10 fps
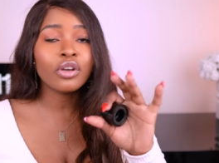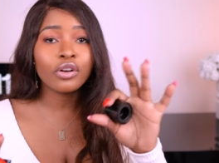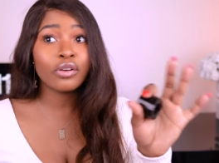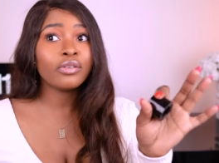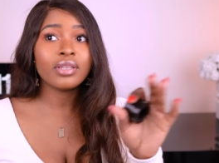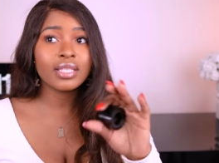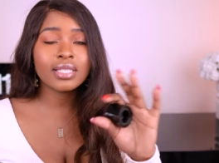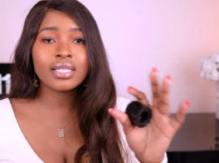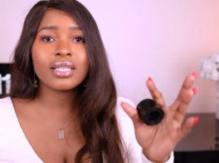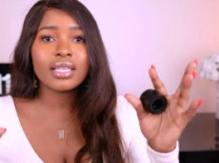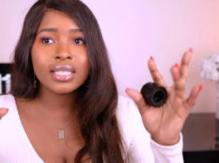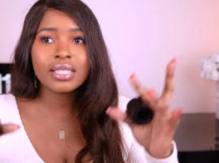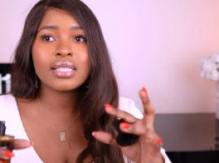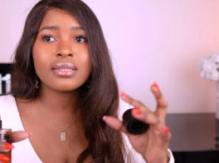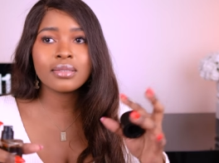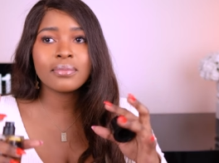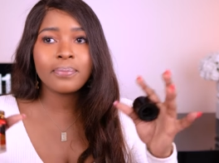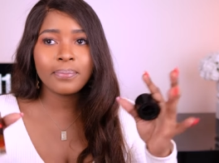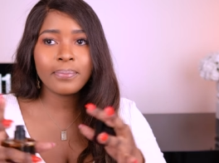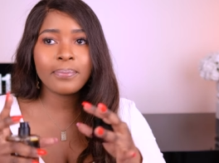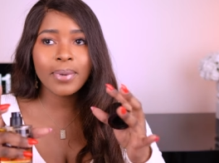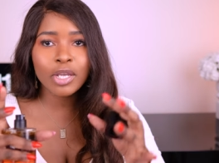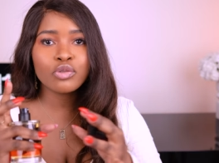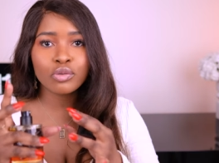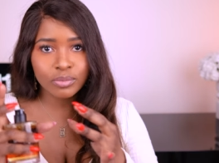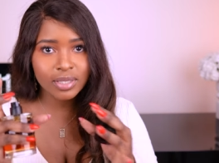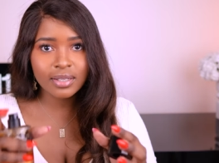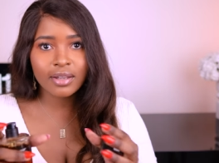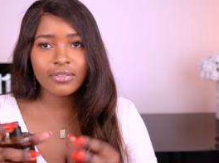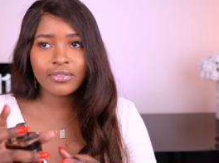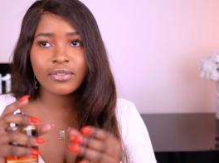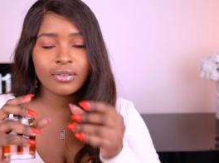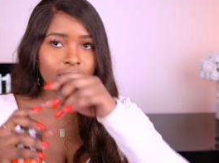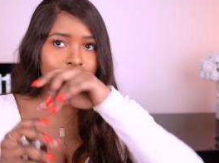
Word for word: No, no, this is, this is bedroom stuff